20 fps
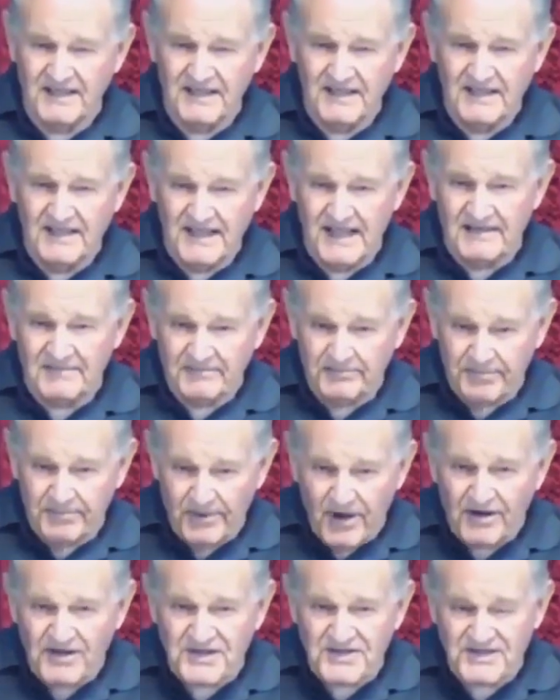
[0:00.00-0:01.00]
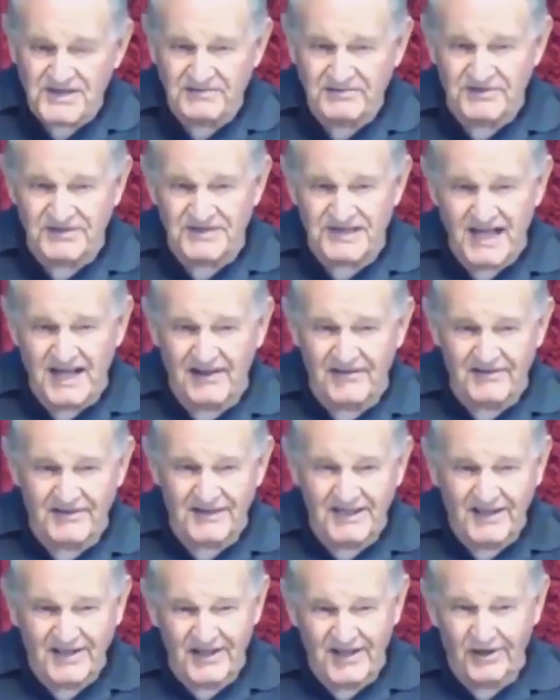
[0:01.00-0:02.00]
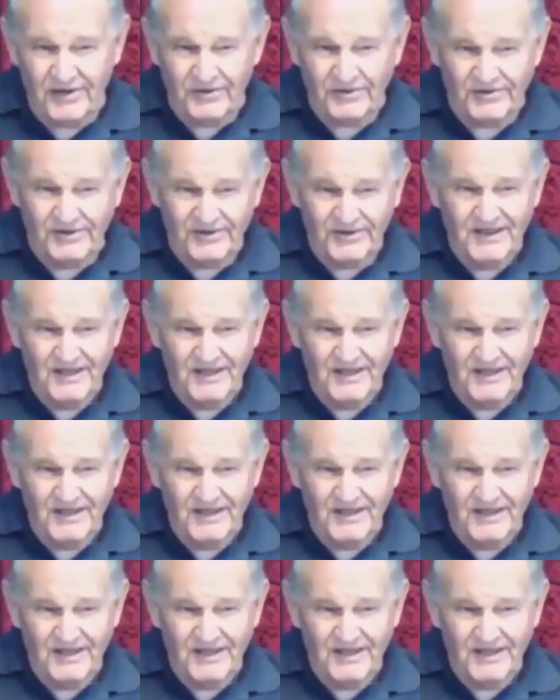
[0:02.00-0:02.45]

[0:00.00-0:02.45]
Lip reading: that box that was covered in gold,